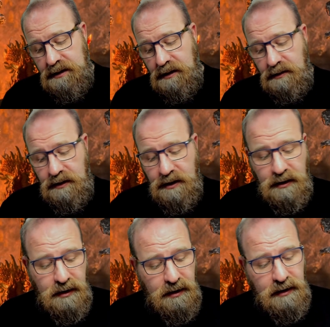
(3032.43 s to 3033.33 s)

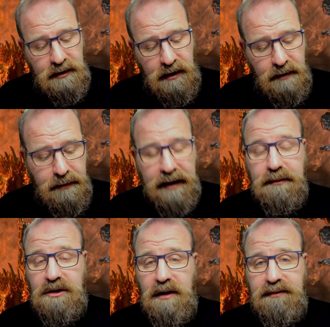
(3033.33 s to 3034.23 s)
your
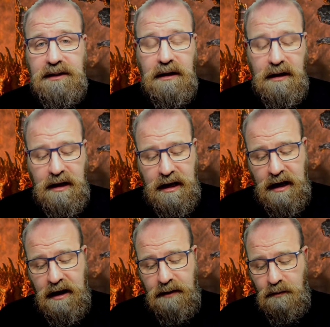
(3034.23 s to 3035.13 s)
Magma Drops,
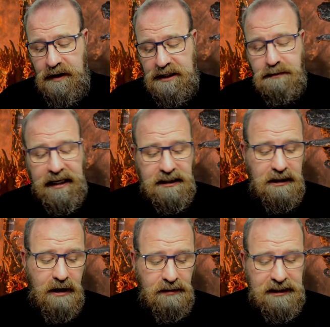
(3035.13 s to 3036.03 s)
which makes
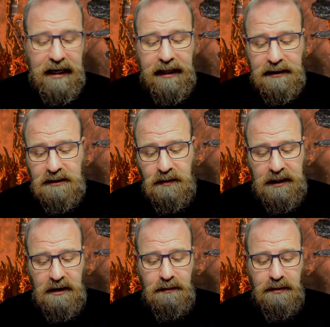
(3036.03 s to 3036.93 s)
no sense
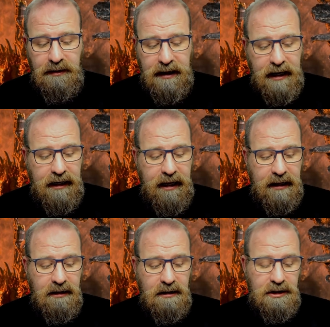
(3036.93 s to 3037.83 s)
when you put that
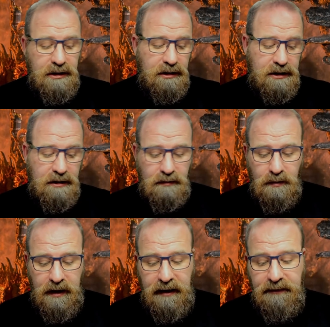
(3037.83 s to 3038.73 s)
in conjunction
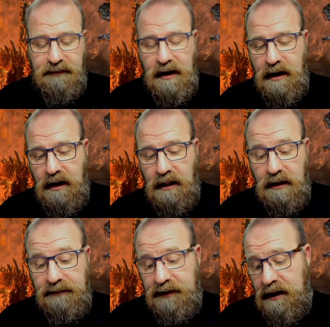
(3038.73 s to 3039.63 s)
with
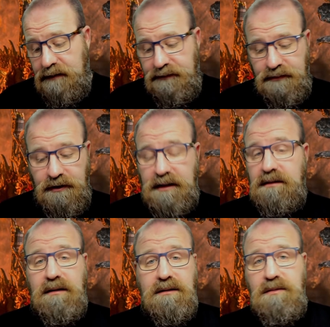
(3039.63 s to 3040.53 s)
Lofnir, for
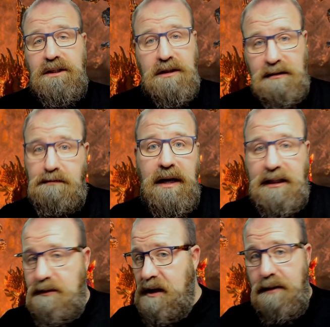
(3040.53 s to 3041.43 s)
instance, which is
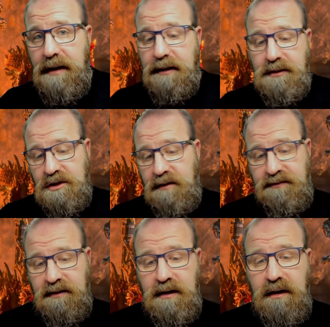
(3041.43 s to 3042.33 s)
meant to be a Magma Drop
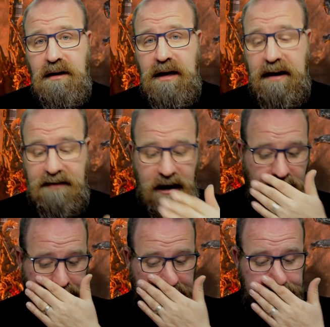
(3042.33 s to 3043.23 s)
heavy
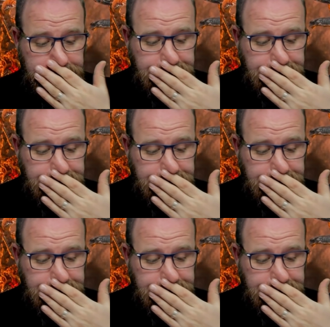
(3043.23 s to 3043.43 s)
army.